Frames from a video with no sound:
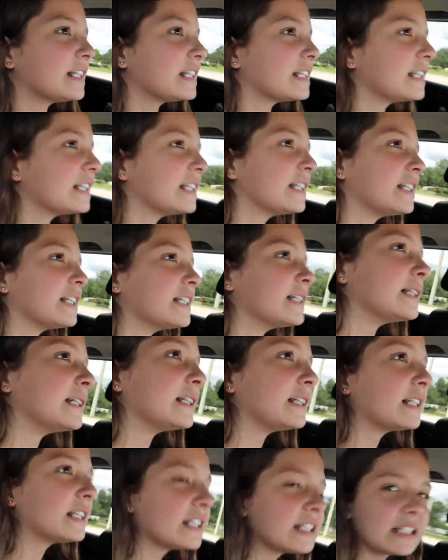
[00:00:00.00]
Uh, and we
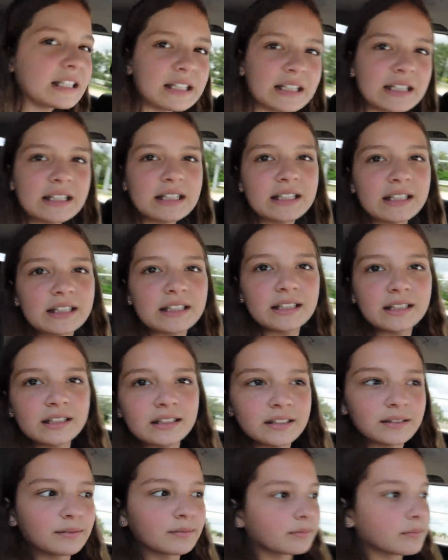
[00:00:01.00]
have time because now I
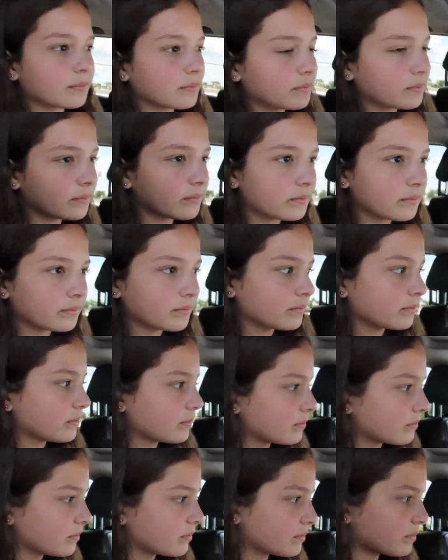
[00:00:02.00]
have to pick up Allison
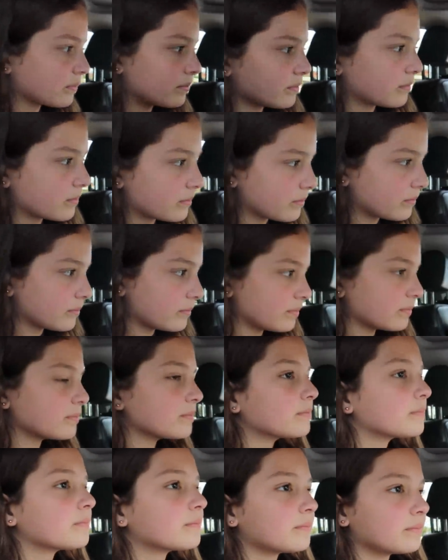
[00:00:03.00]
at two forty.
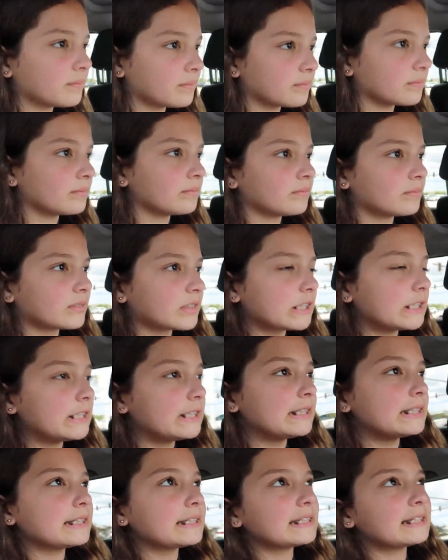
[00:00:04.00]
Mm. And
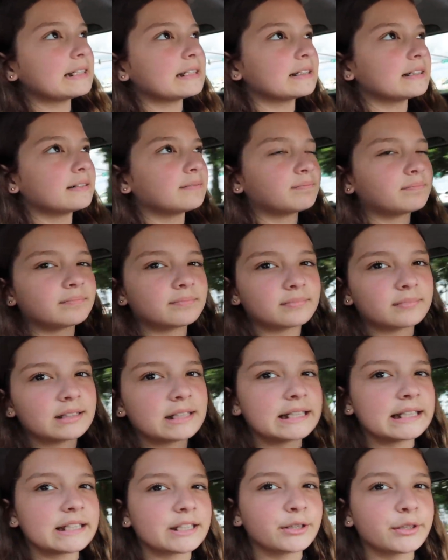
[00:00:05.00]
it's like
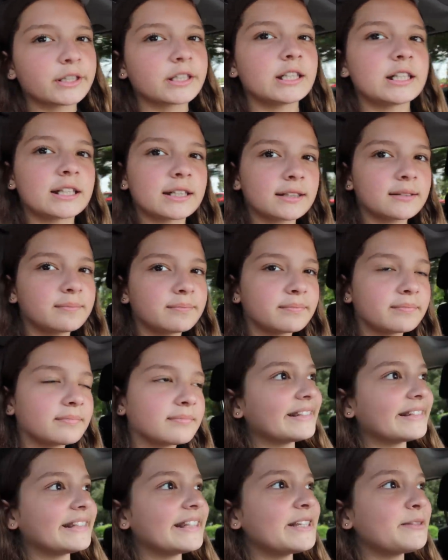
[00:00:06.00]
like two o'clock.
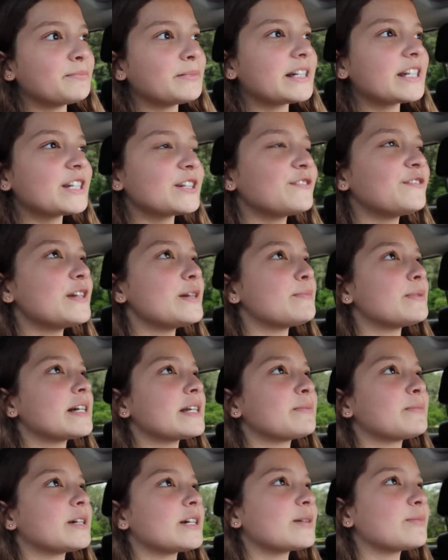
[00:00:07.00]
These better fit by
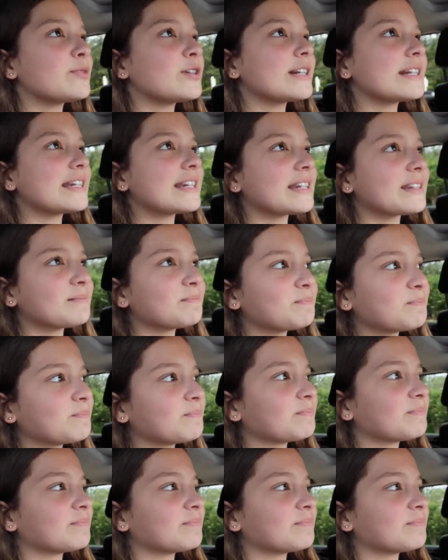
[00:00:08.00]
tomorrow morning.